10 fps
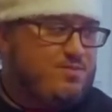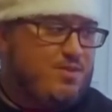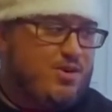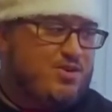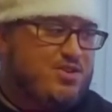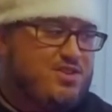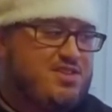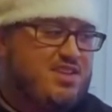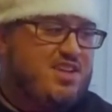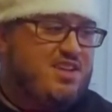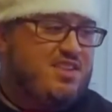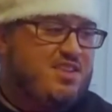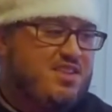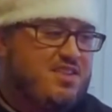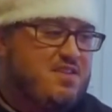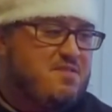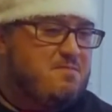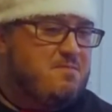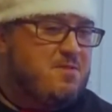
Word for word: Marco didn't say anything. Right?